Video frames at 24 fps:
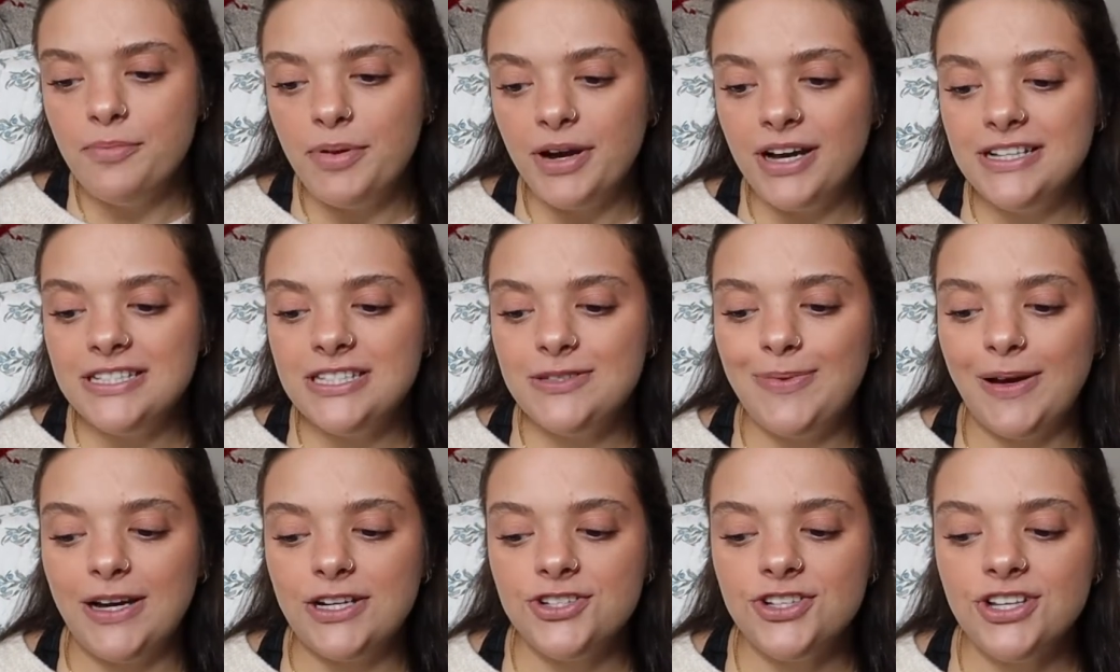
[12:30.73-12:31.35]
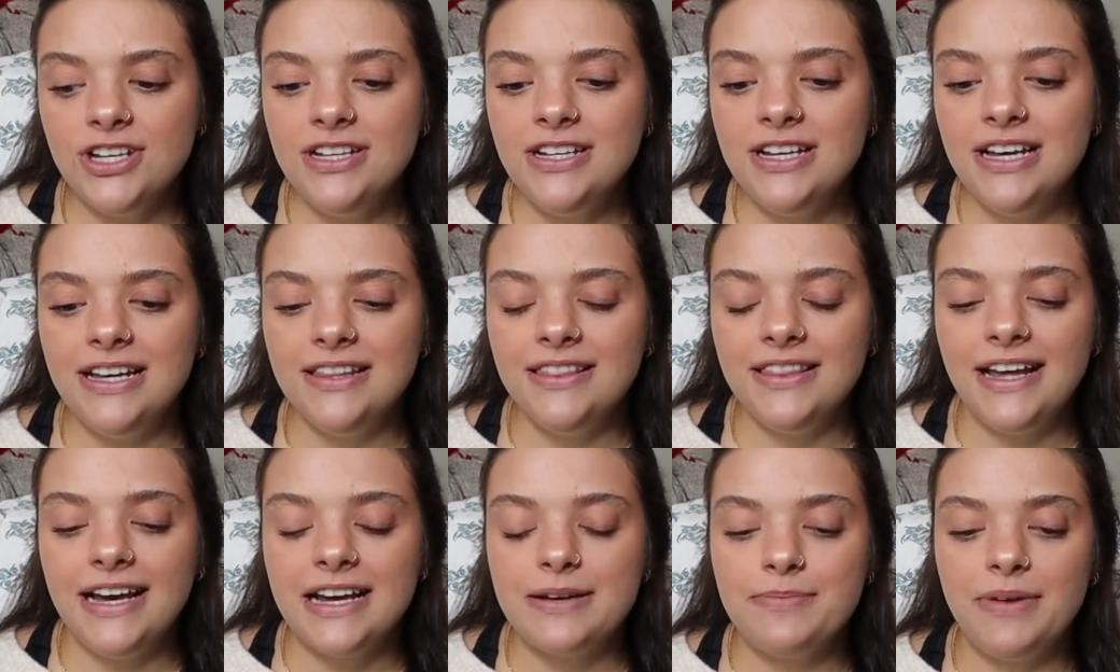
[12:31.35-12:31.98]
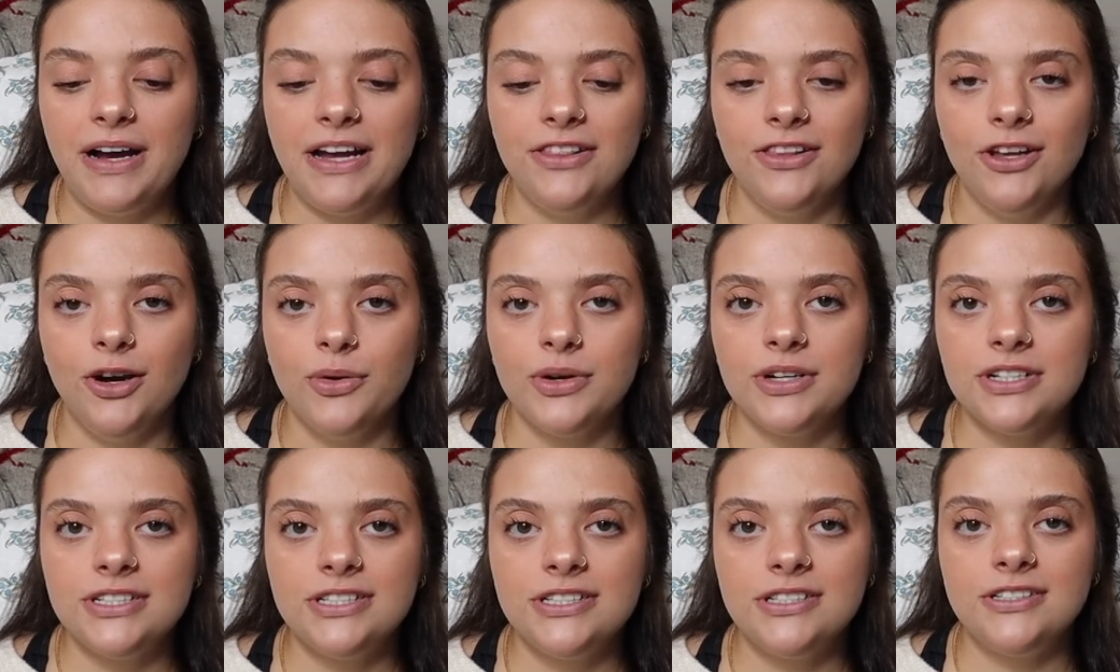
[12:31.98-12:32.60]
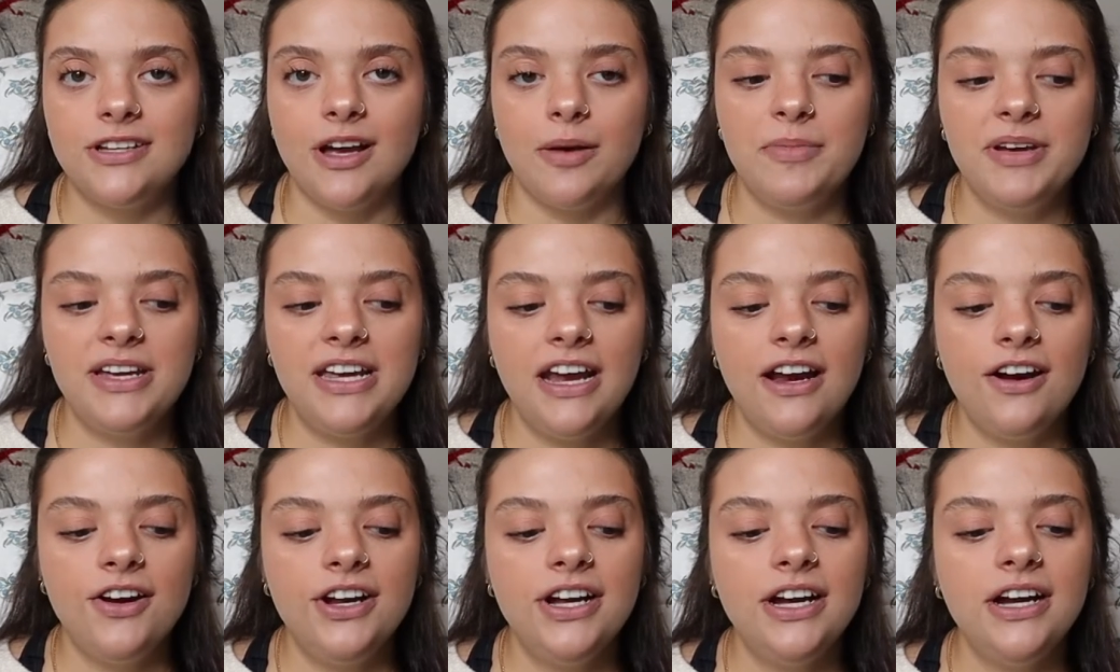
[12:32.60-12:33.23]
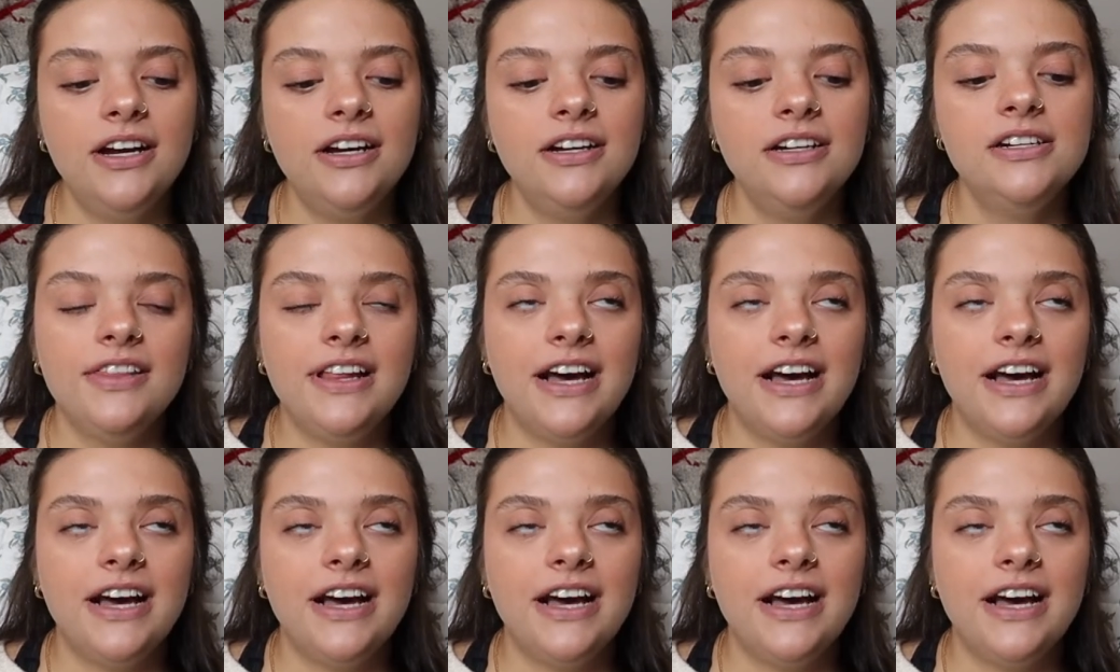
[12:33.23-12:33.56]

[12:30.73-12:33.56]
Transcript: But especially in like my lower stomach area,